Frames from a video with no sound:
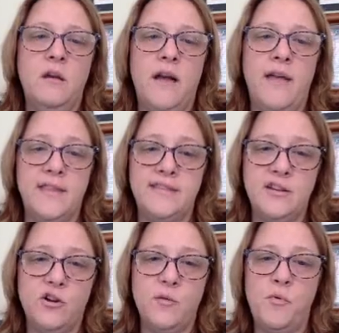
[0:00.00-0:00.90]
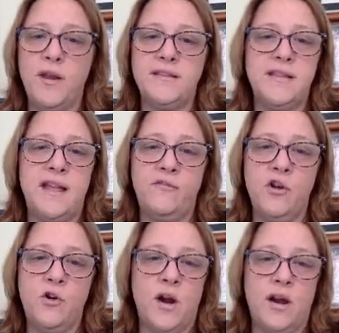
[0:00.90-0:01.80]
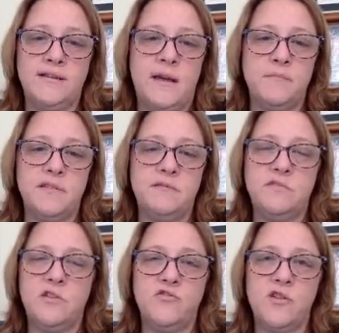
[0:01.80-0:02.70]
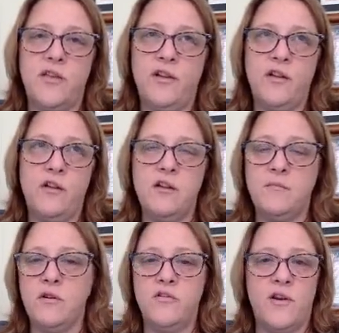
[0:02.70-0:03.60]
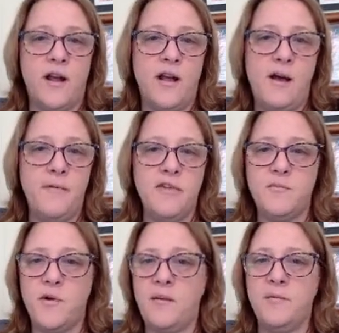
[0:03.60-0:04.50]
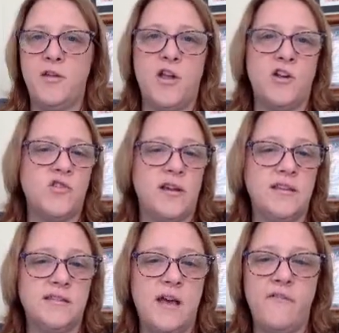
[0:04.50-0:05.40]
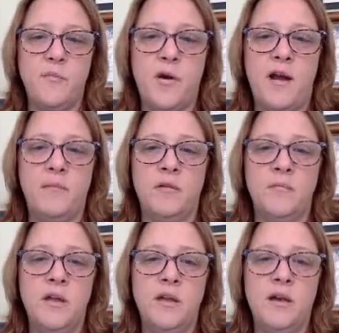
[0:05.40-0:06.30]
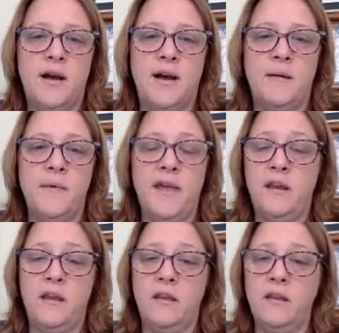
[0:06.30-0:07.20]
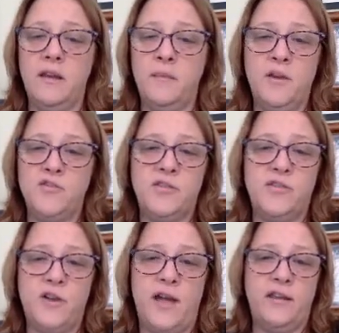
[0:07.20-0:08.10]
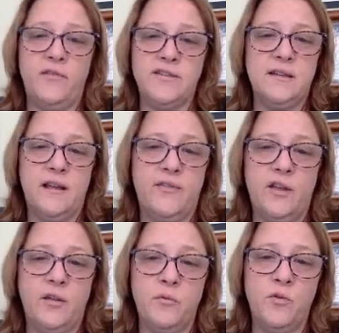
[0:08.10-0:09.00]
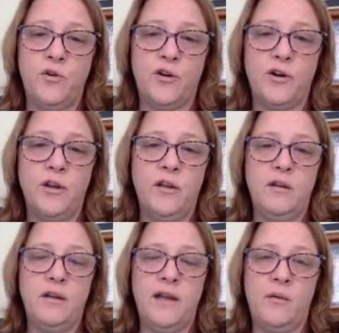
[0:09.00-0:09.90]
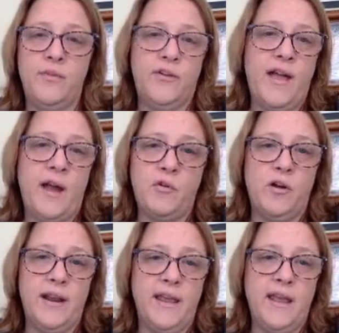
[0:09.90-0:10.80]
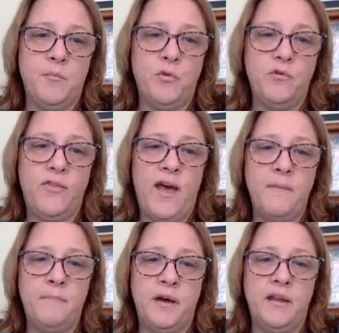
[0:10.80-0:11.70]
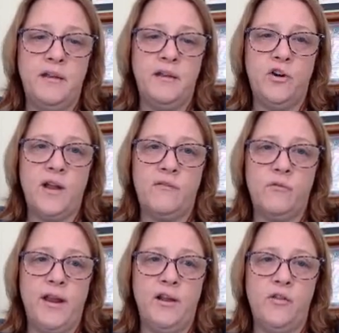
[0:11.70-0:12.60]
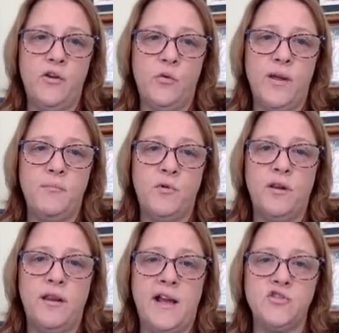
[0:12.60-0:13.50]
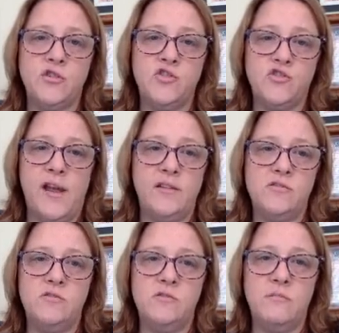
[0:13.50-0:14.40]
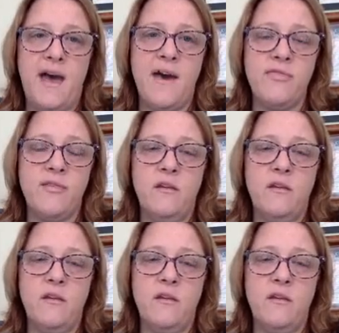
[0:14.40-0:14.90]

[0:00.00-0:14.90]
And then 0 points, they have no work attempt. So there's nothing on their board. They're not copying the problem. They're not trying to solve the problem. And it appears that they're not even sitting at the computer. Now, with their camera on, I can't prove that, but if they're not writing on their whiteboard and actually trying to do the math,